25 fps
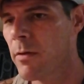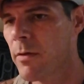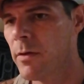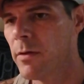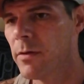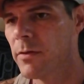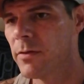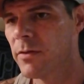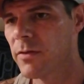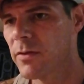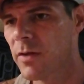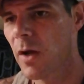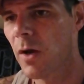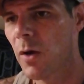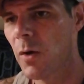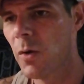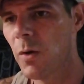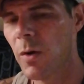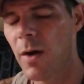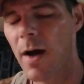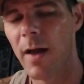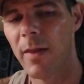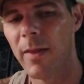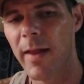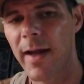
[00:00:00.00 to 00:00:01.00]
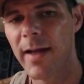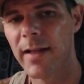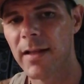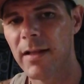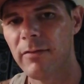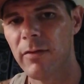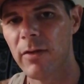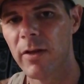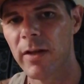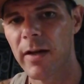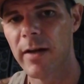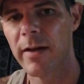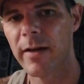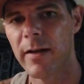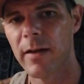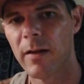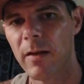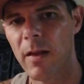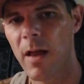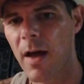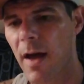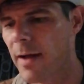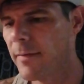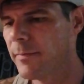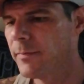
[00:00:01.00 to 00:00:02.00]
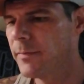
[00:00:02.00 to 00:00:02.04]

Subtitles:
So I like the Valyrian a lot.